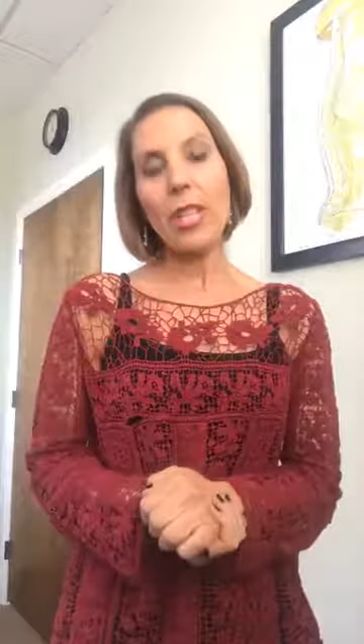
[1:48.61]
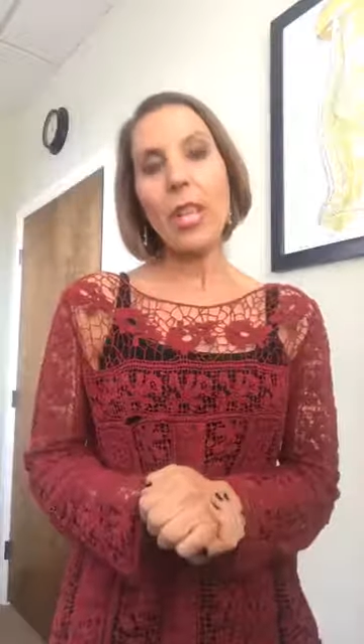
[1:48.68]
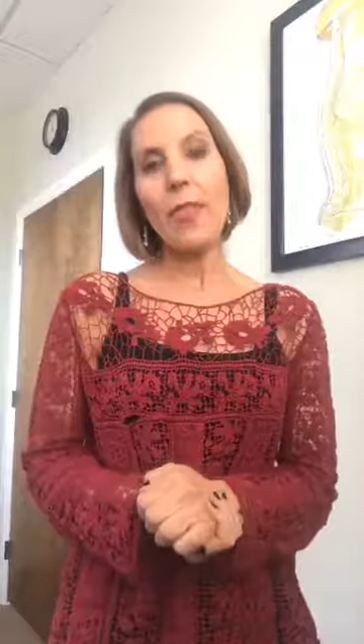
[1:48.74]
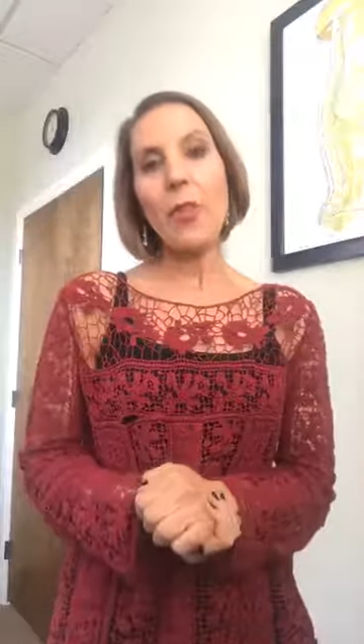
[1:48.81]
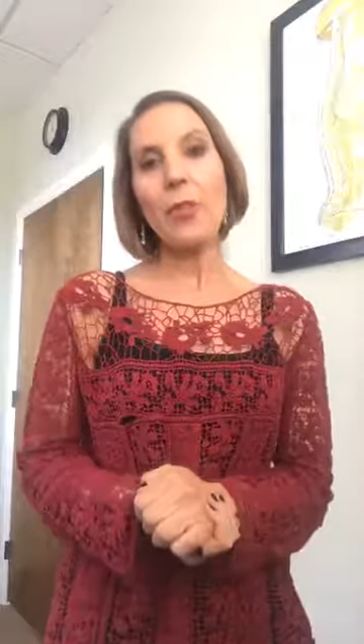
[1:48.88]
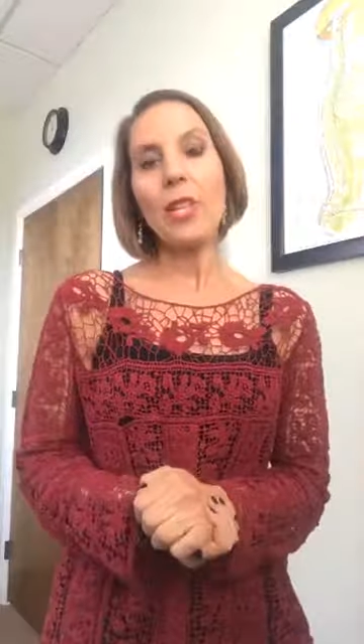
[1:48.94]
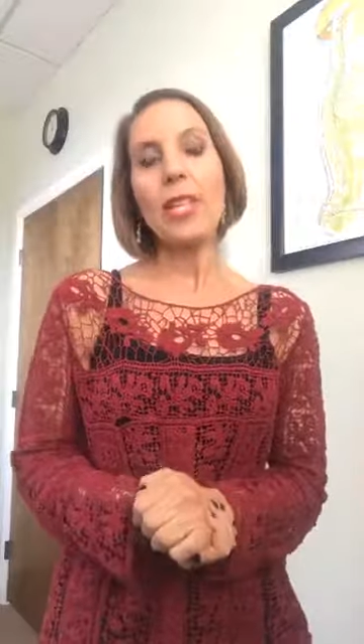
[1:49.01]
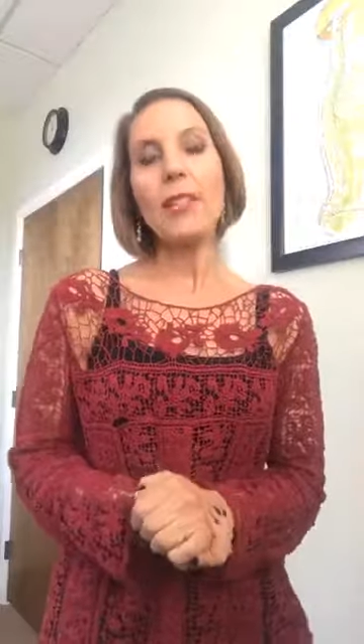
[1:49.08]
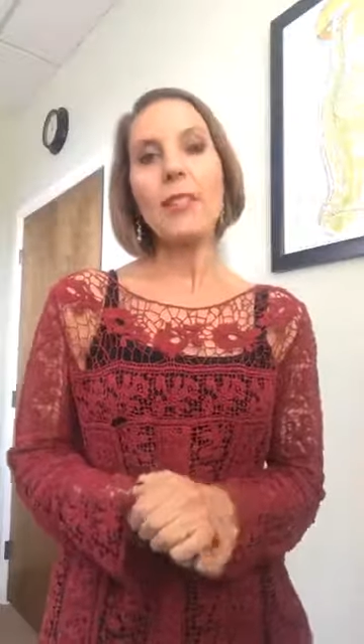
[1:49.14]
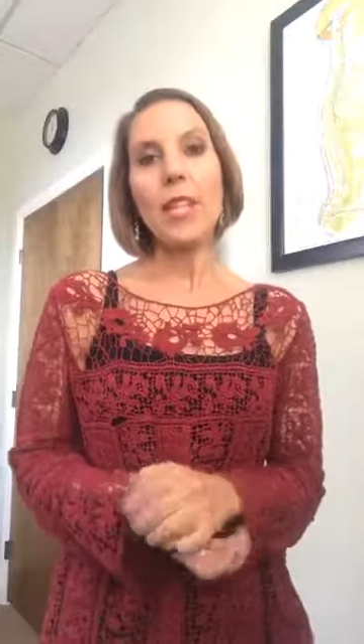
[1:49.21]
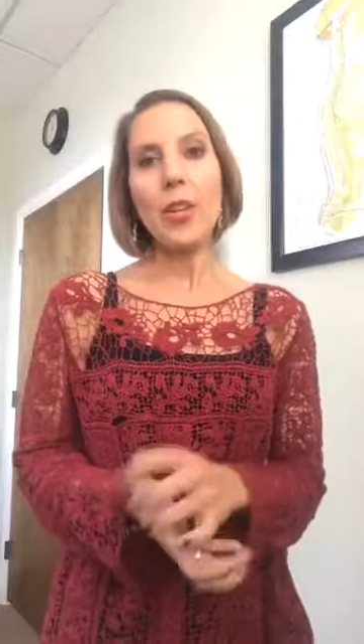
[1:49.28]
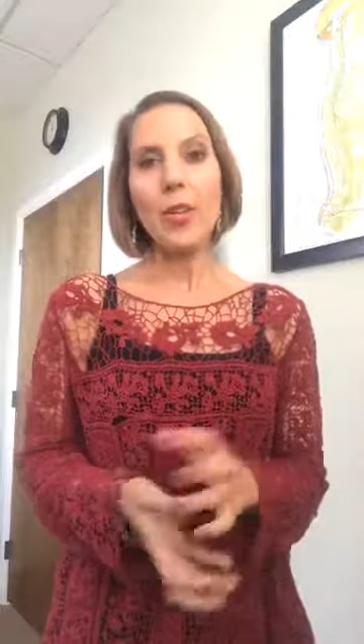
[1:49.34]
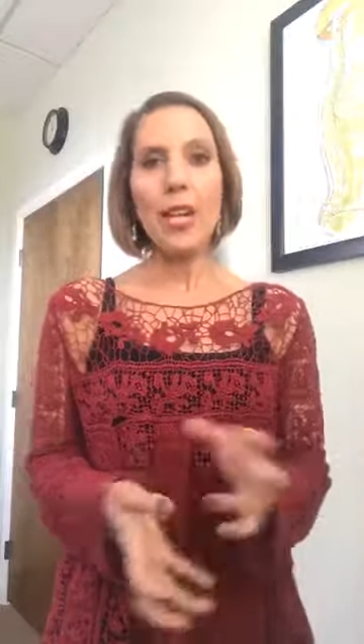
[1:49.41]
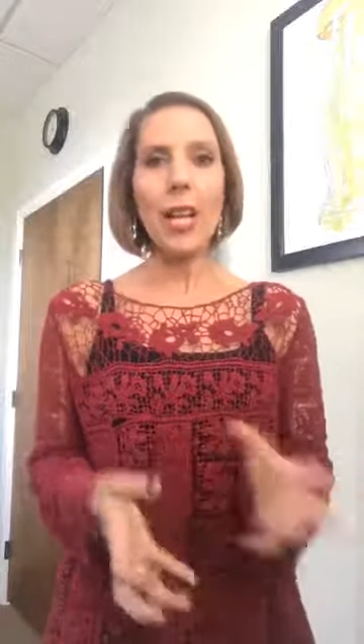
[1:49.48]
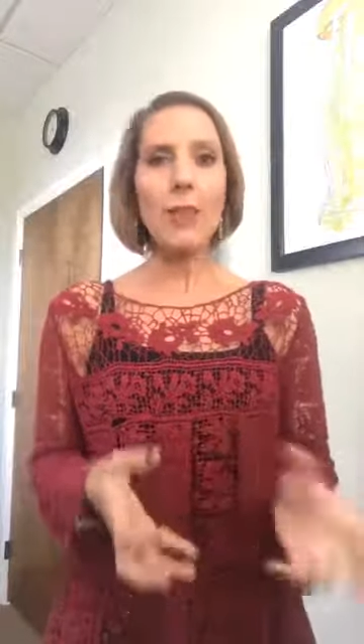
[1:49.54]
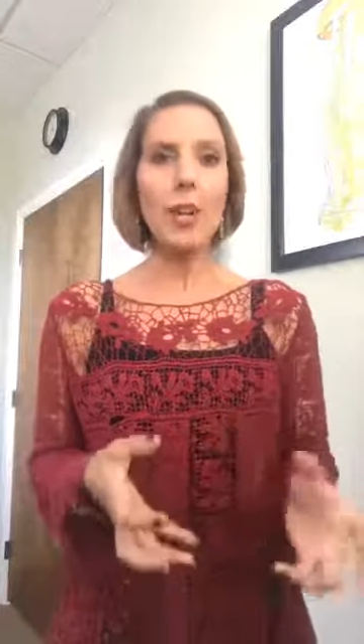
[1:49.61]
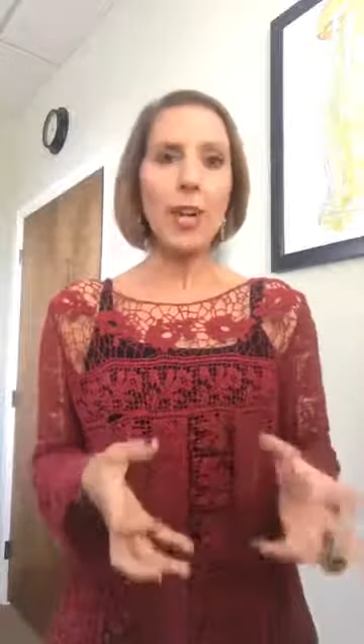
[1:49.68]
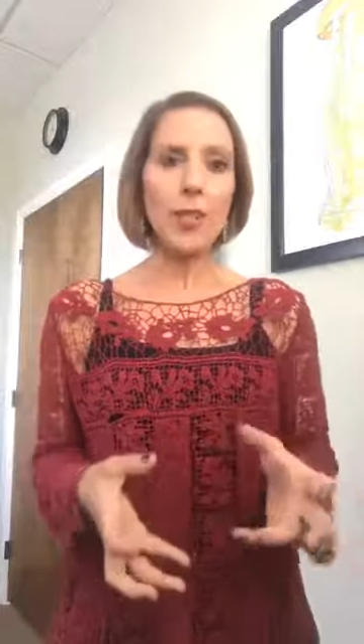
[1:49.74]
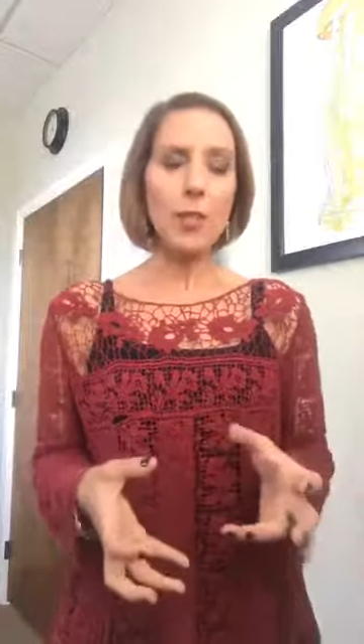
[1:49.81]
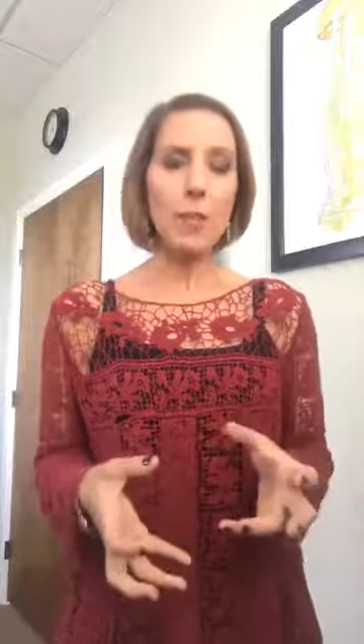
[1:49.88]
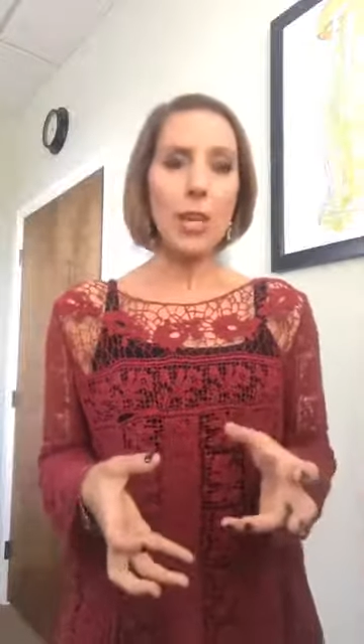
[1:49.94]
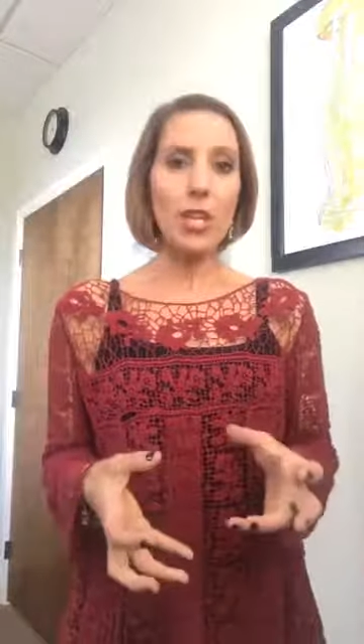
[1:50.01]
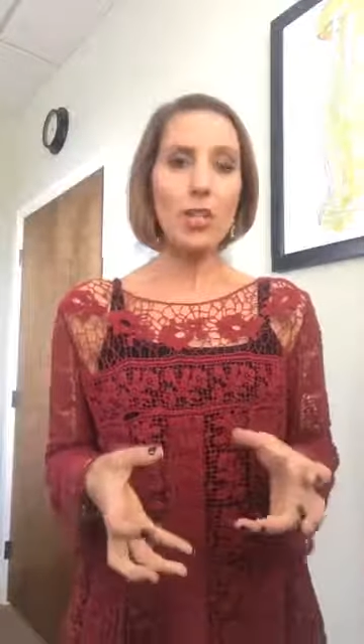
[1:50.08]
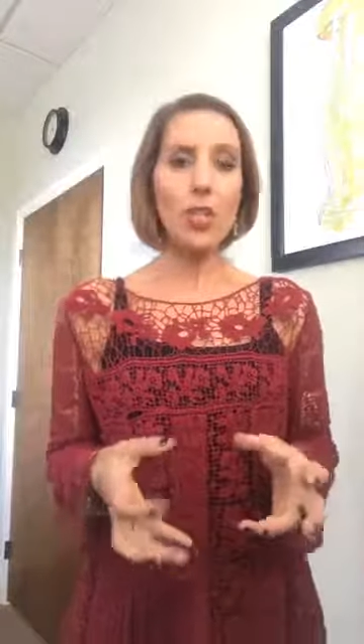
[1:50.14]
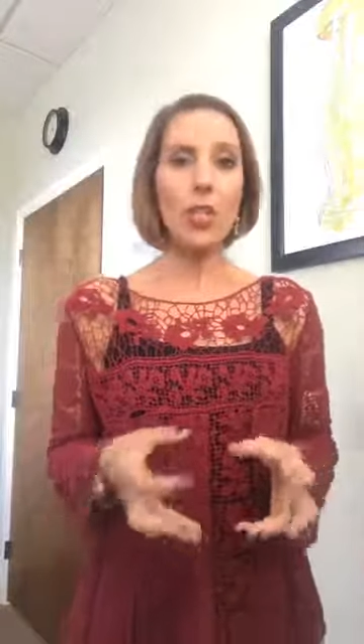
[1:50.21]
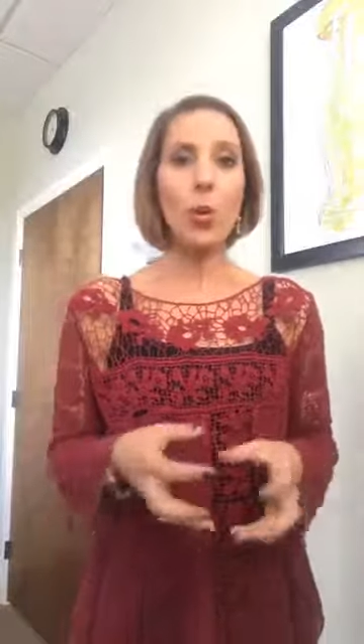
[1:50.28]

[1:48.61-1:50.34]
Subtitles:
and they'll eat dairy and have constipation,